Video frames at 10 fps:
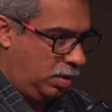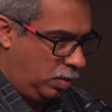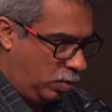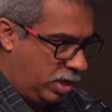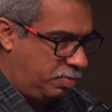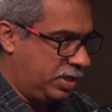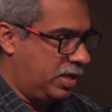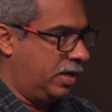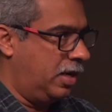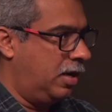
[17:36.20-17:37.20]
one
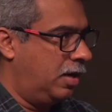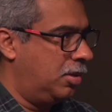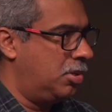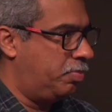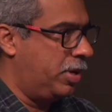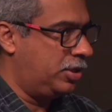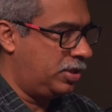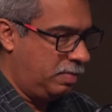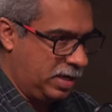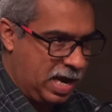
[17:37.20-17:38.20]
particular
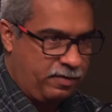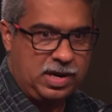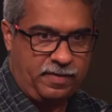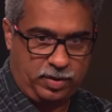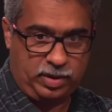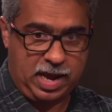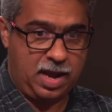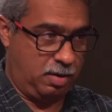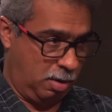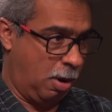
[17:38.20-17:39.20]
person, but I will have to
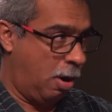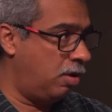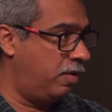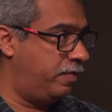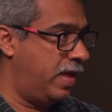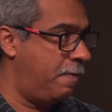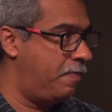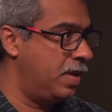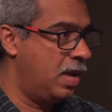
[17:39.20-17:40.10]
care all of them.